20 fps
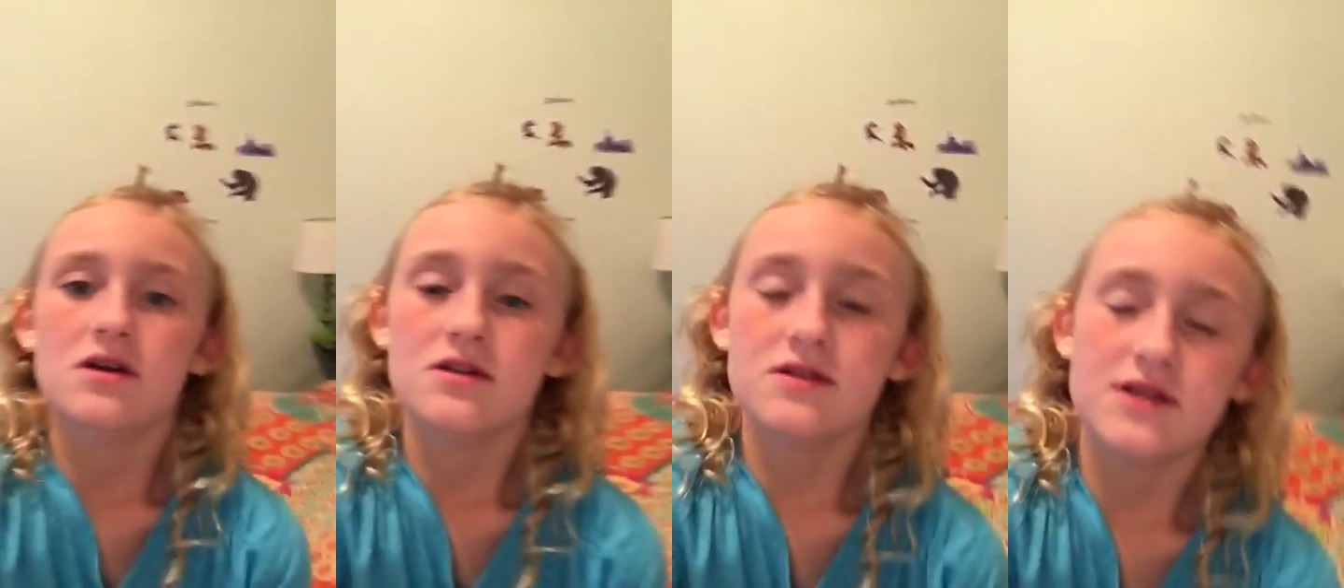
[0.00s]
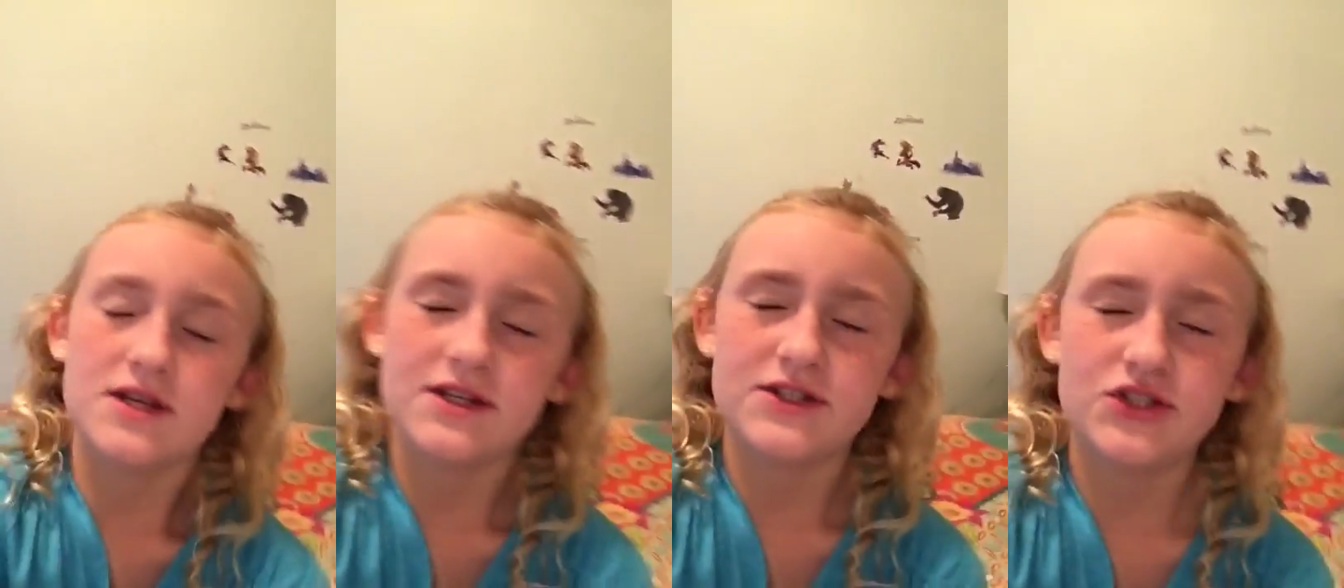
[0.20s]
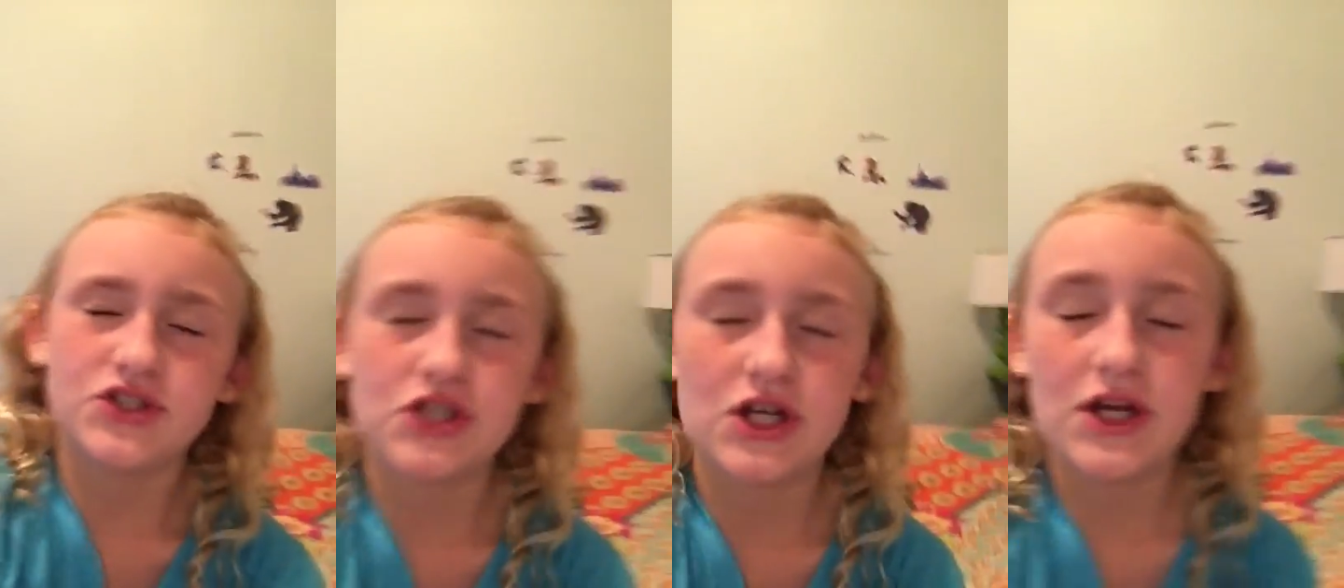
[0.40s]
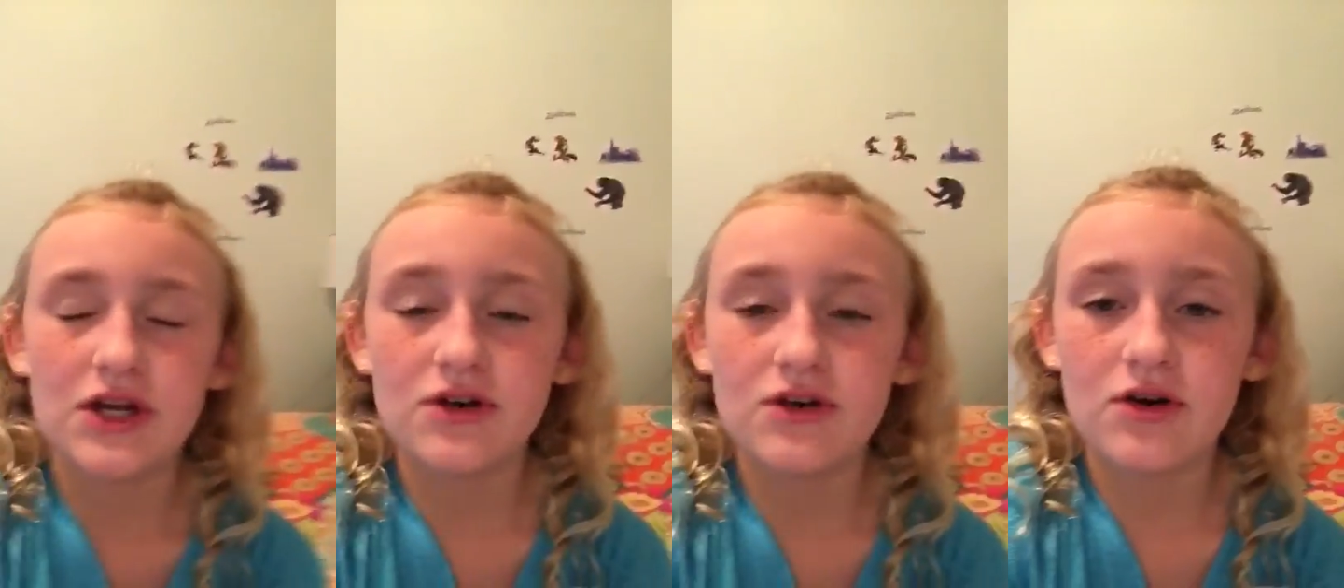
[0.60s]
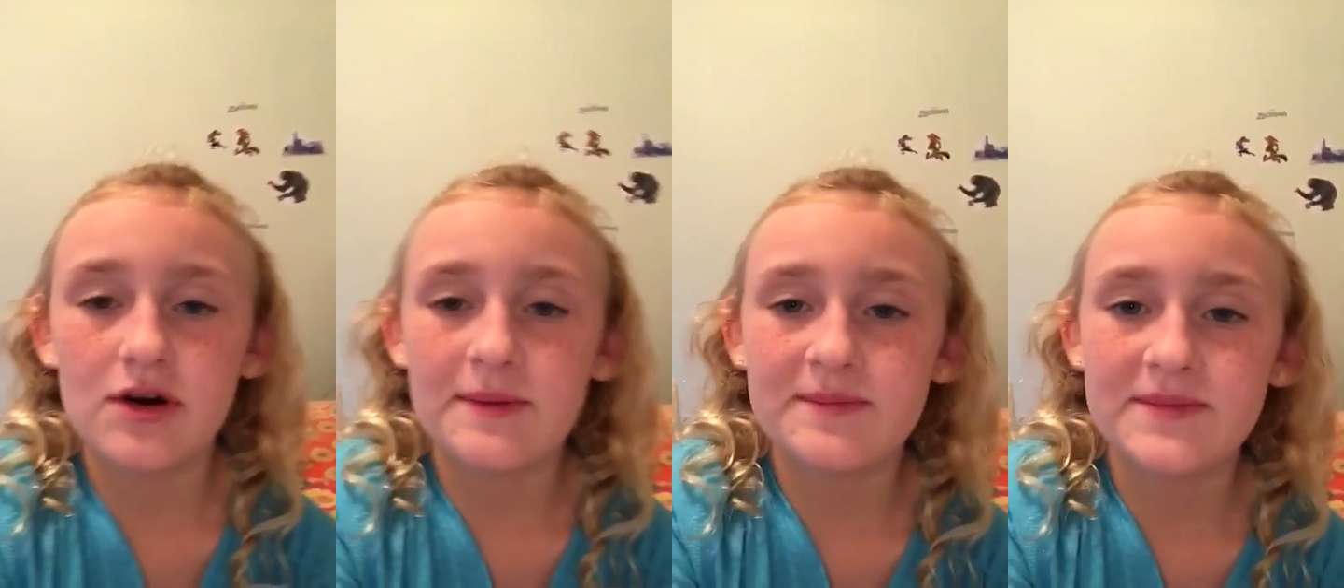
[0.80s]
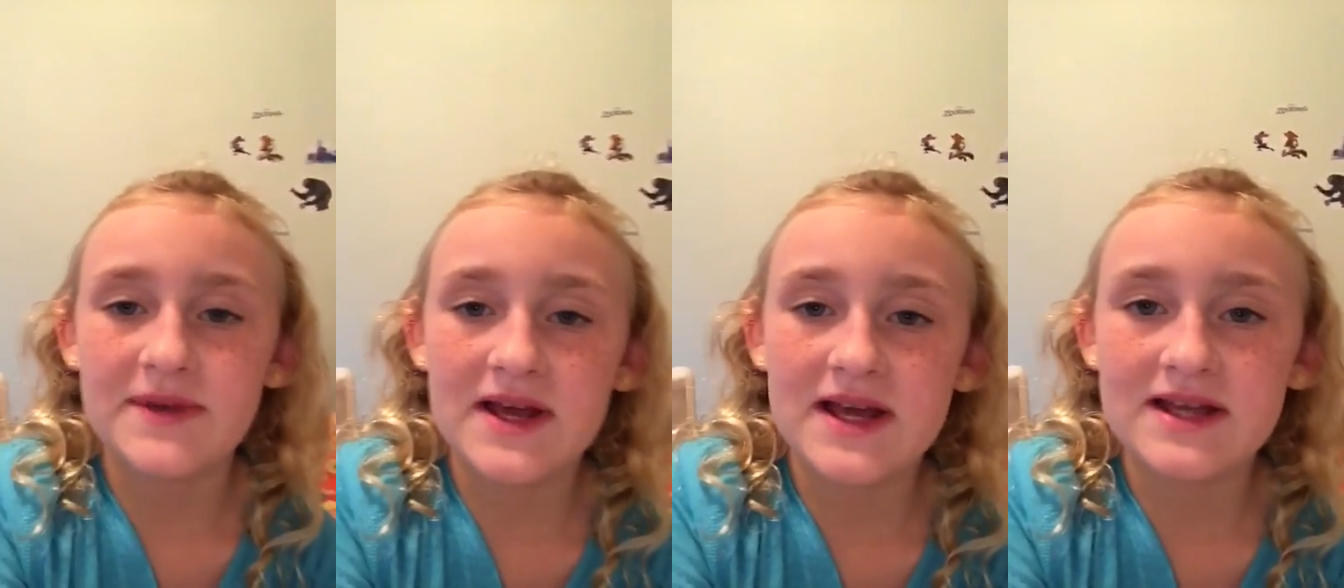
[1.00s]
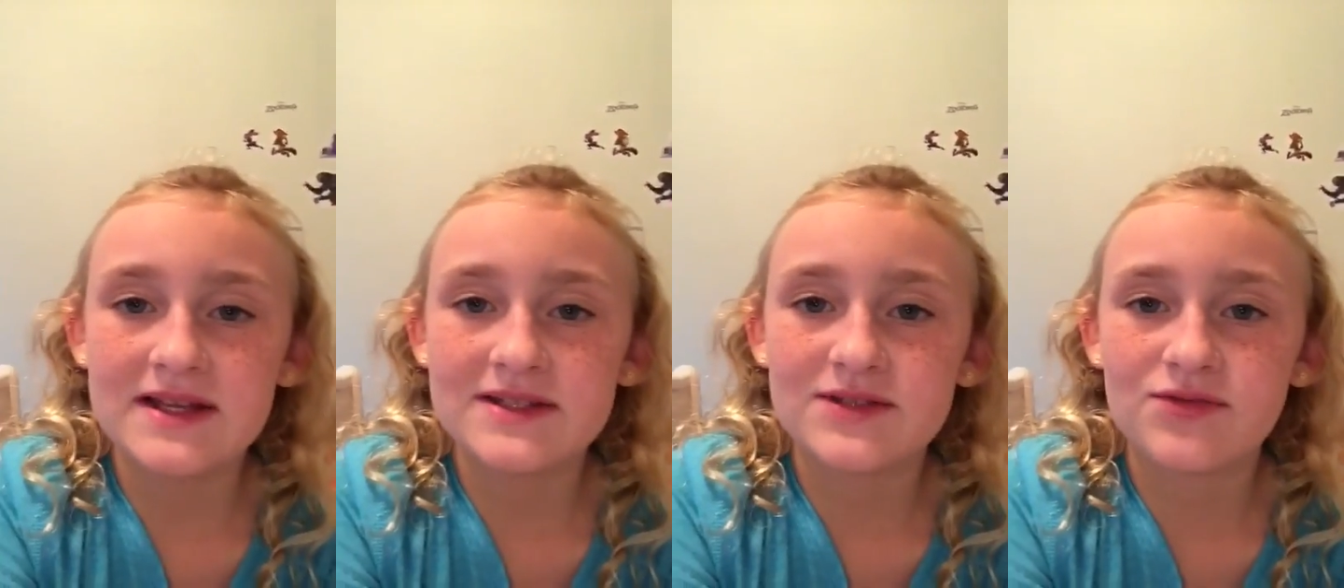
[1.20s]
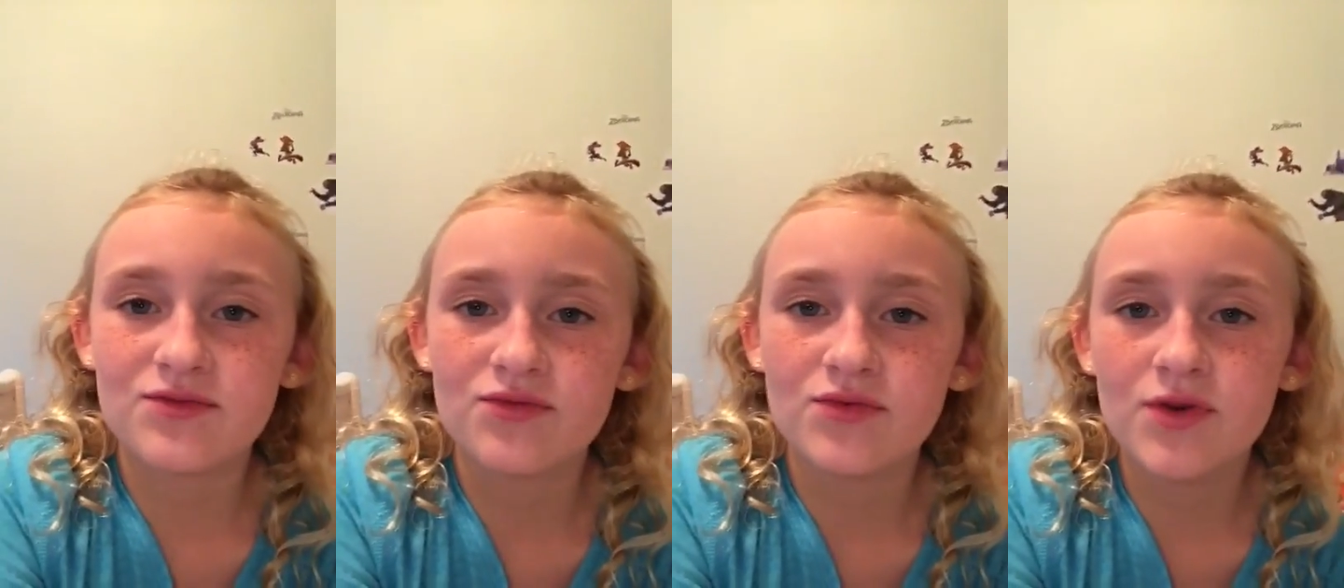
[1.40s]
The channel update
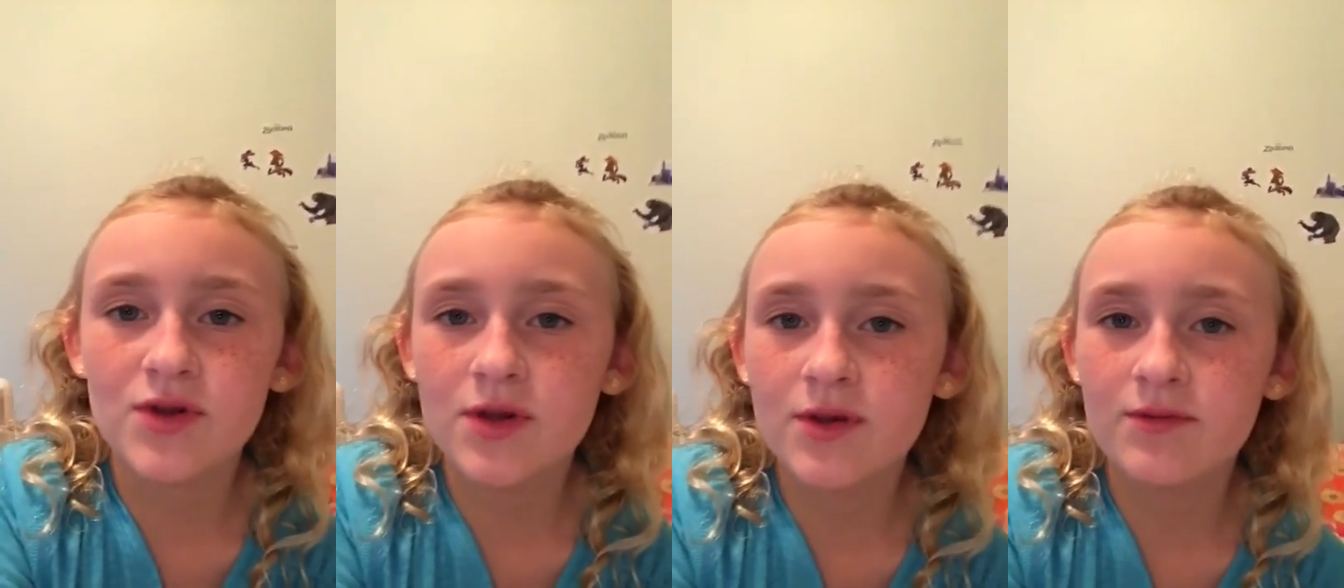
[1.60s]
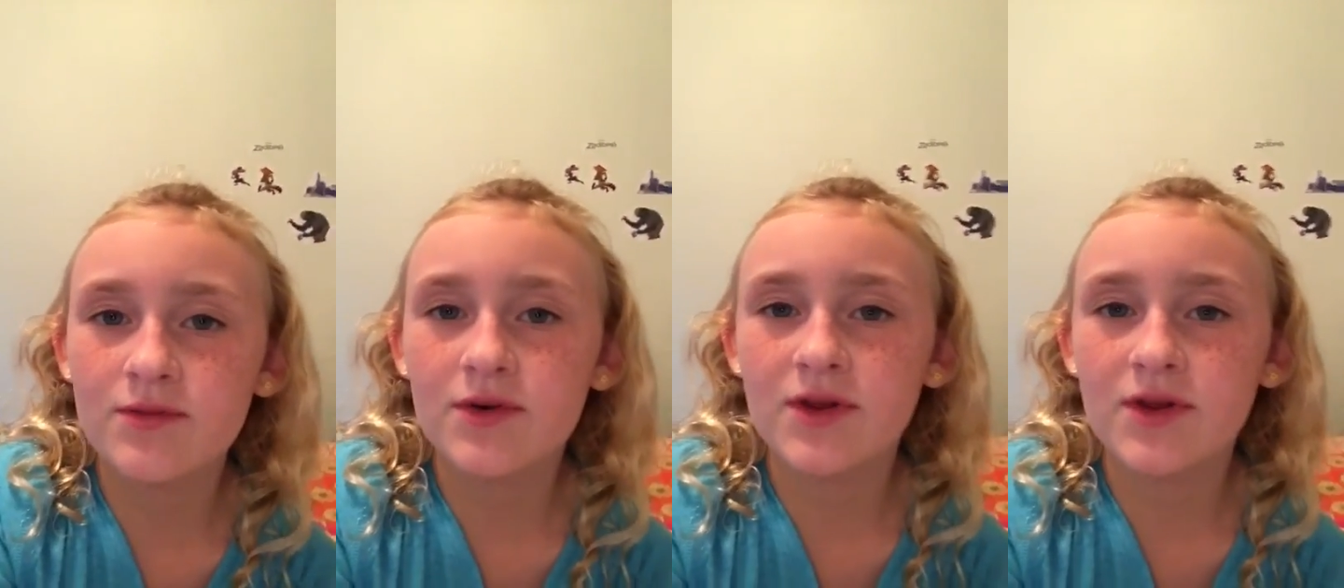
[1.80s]
is really,